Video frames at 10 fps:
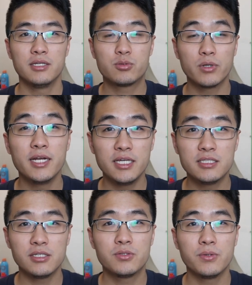It's really
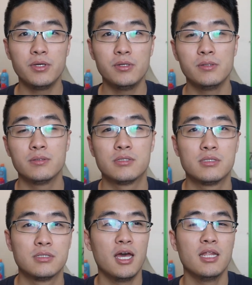easy to
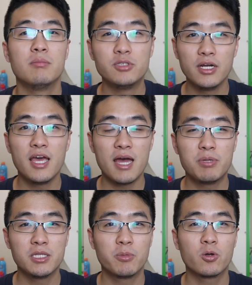use, and I'm really
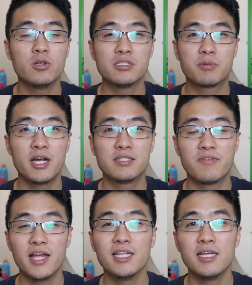happy the Bitcoin's price
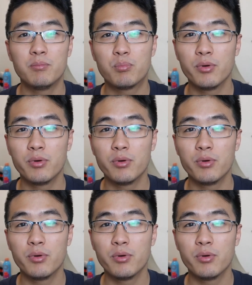finally